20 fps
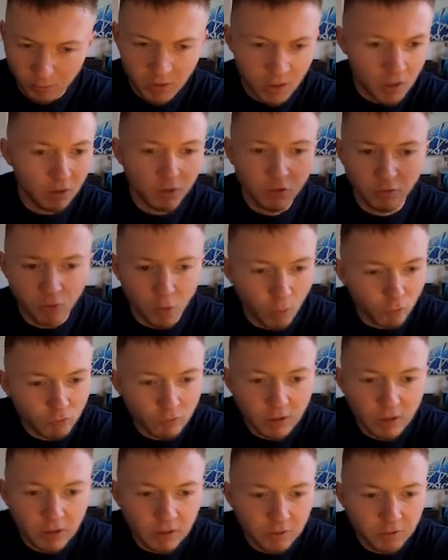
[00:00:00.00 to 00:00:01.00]
You've got
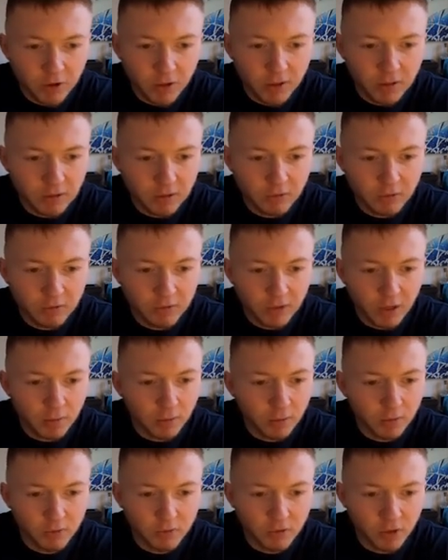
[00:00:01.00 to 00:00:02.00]
really friendly
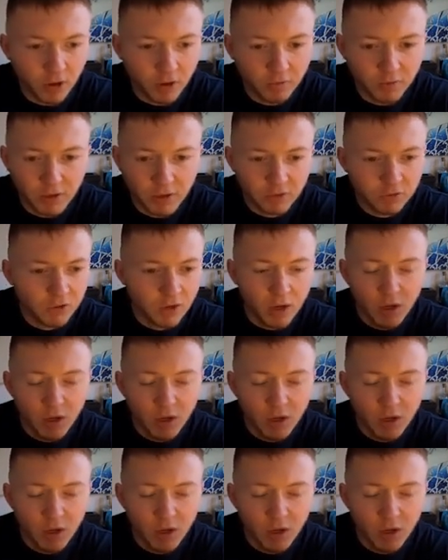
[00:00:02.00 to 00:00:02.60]
service.